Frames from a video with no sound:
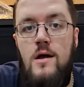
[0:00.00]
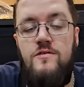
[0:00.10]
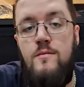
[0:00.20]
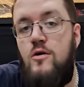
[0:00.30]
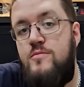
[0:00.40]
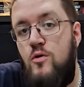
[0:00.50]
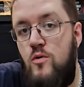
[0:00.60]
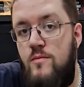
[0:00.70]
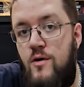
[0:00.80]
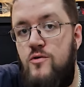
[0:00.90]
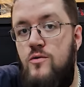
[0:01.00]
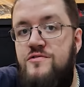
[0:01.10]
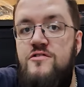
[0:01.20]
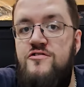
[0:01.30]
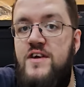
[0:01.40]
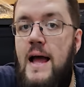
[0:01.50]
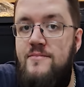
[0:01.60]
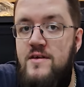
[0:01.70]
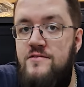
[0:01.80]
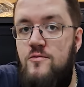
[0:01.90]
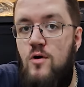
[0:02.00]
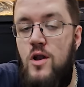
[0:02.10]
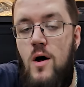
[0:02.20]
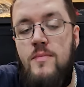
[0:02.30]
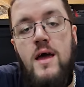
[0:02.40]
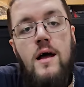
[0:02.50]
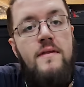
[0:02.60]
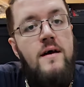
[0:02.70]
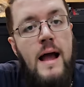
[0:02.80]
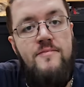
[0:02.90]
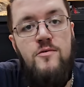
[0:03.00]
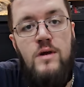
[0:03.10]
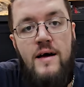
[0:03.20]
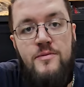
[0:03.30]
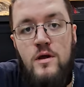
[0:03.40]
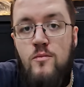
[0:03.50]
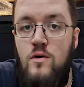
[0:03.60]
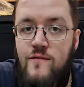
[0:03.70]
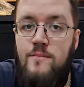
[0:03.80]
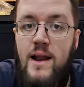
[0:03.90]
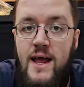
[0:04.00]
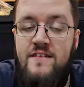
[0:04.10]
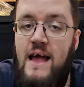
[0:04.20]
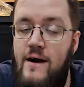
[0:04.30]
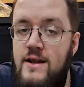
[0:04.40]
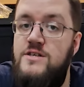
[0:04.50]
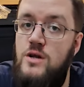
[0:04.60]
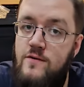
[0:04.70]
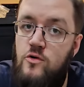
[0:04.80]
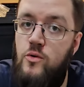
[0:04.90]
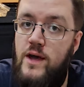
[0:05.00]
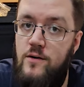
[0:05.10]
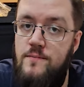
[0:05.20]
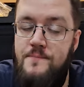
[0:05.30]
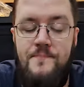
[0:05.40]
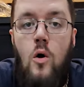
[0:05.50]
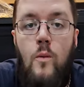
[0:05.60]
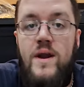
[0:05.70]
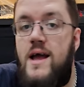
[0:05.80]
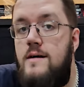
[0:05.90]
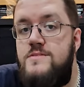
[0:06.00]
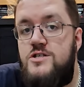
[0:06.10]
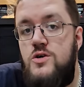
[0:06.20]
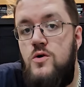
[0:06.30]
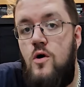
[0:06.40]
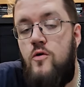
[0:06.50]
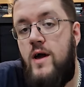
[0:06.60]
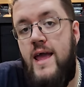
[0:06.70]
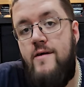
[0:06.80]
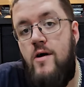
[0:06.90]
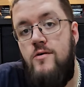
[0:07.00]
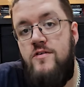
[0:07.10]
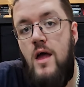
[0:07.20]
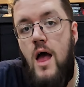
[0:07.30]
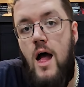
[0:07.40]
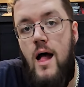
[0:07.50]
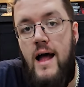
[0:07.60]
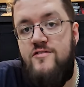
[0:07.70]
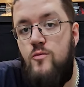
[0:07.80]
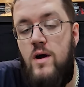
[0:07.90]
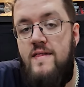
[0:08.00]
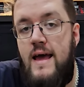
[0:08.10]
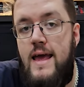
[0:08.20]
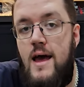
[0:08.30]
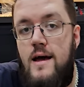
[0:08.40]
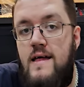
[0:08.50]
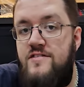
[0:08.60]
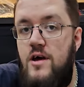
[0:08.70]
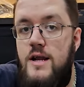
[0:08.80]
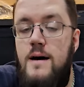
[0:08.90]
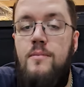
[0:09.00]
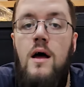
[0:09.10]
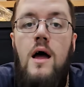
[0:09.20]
So multiple wound models, such as your captains and whatnot, the captain will have to be removed from play to count as an overall kill. When it comes to Uruk heroes, as and when they turn up,